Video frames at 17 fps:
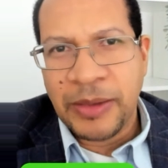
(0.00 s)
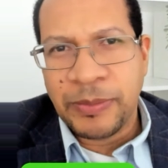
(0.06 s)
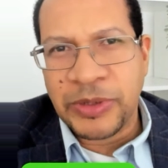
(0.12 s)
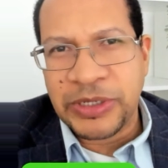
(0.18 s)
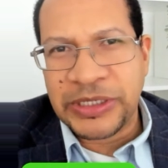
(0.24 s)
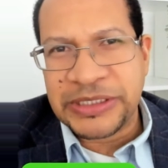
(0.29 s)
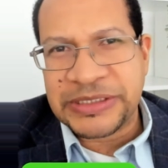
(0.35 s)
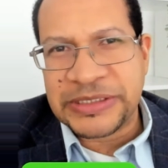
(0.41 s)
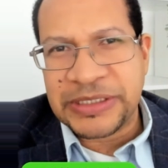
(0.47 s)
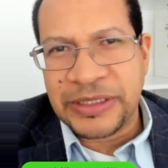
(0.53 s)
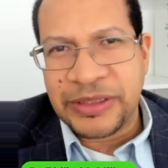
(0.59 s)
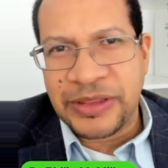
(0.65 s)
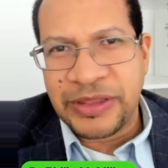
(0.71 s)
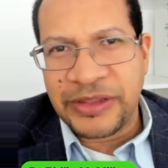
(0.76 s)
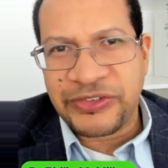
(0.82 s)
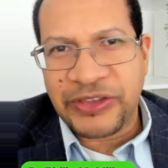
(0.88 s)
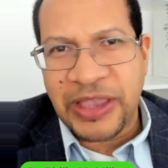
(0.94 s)
But it's
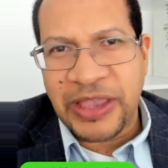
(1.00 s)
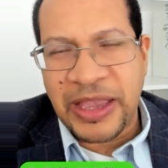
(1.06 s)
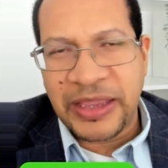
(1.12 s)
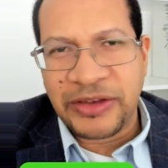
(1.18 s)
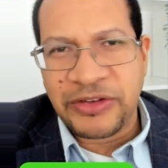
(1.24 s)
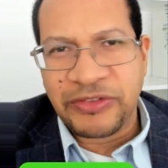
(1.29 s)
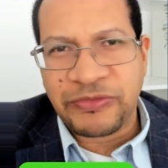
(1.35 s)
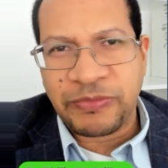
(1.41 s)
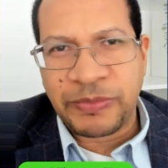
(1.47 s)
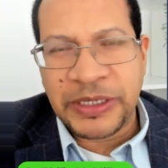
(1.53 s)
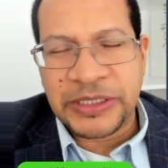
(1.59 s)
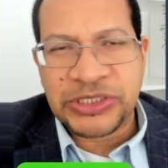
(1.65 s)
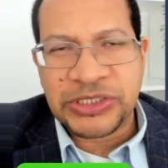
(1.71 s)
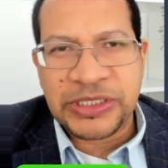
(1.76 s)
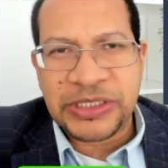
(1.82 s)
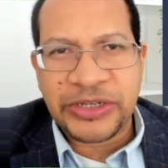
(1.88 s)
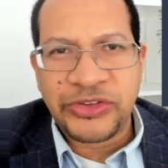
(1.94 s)
this kind of
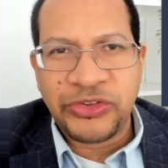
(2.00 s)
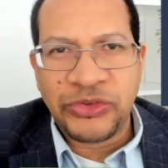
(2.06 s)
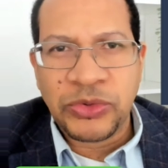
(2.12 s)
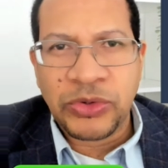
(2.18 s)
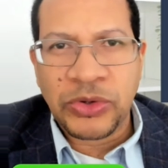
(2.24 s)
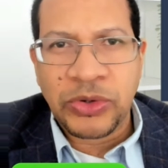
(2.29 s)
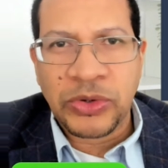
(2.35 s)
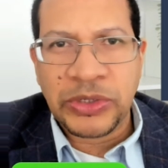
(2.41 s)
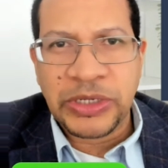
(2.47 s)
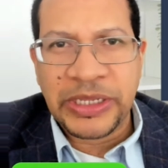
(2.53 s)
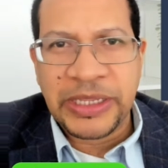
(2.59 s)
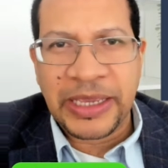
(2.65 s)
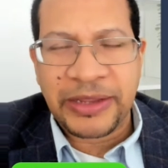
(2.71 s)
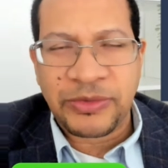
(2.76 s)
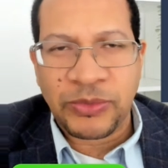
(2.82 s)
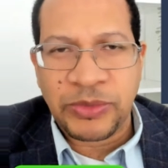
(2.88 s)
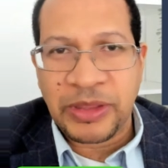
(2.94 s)
picture that you could
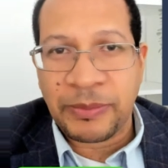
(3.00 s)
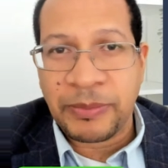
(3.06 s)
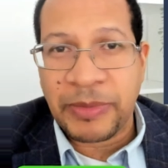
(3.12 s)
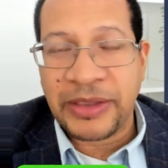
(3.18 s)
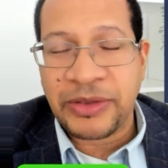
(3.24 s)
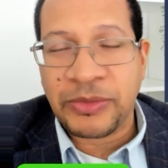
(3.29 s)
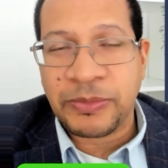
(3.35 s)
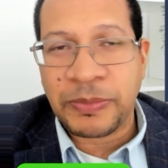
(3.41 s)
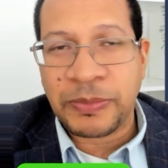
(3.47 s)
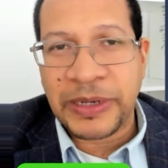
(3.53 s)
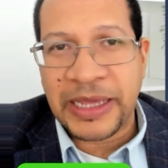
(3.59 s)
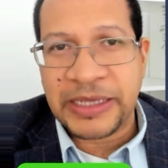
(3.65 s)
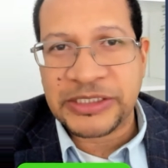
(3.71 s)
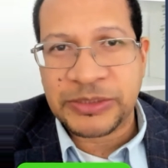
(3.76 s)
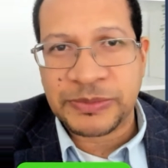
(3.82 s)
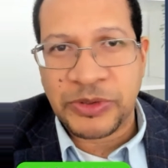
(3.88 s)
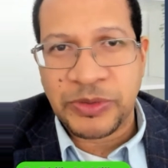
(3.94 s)
get with a
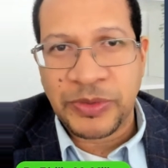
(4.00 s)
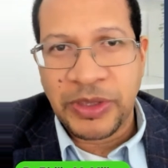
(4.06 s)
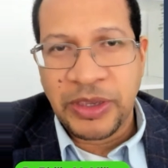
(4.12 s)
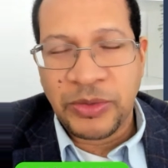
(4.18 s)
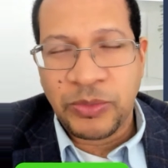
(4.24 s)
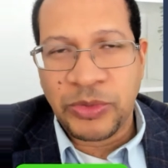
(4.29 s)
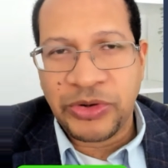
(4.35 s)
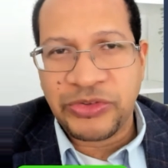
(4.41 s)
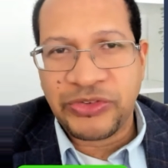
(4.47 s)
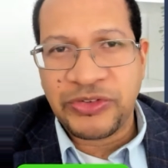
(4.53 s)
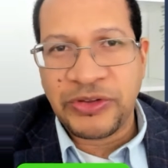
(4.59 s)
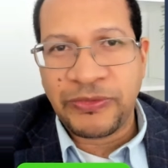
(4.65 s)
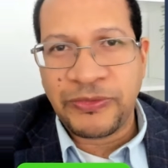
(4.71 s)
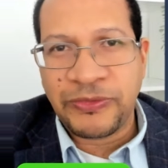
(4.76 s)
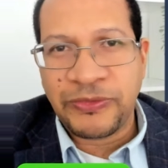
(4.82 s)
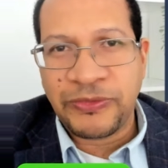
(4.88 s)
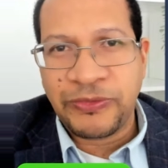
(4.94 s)
mycoplasma, where it's
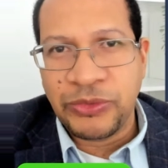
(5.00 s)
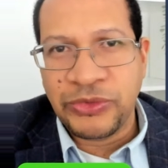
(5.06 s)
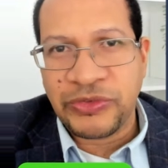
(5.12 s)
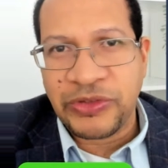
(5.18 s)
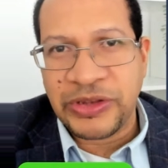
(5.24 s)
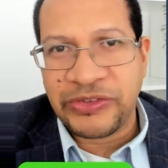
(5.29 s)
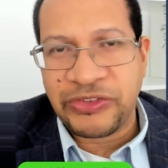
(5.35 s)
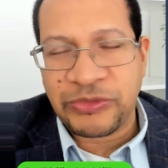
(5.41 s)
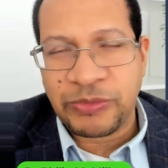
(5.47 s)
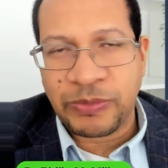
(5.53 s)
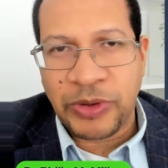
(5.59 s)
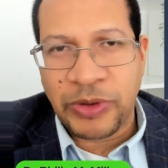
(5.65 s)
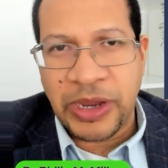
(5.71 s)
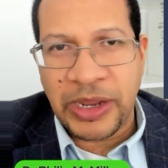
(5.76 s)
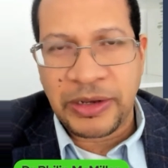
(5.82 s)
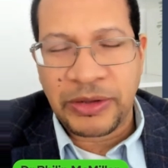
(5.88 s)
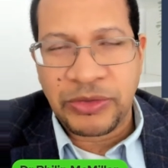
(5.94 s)
diffusely
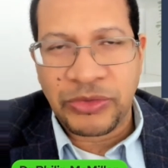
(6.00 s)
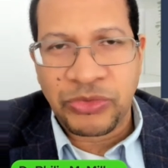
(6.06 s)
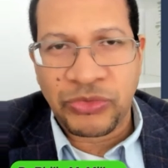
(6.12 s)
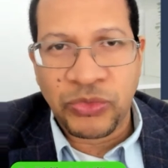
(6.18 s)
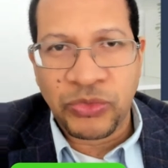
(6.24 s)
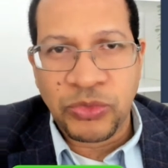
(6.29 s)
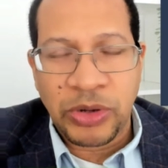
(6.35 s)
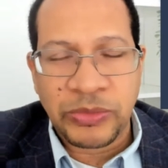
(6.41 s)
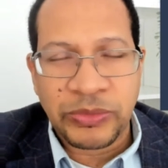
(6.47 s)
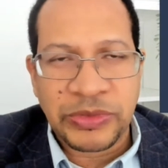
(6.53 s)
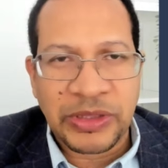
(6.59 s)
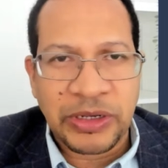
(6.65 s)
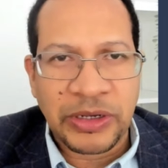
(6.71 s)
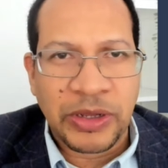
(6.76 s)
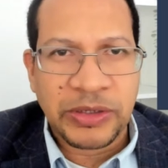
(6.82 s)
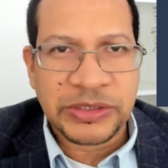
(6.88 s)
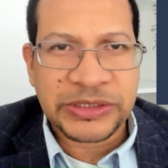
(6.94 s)
spread throughout the
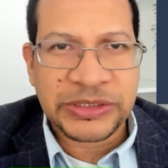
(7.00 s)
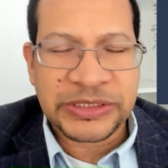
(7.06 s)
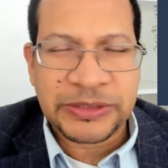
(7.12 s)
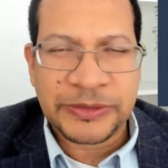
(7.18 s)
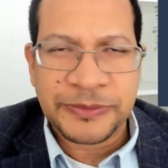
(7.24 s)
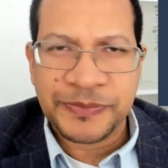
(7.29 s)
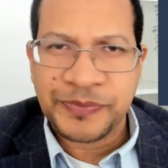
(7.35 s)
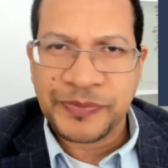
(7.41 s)
lungs.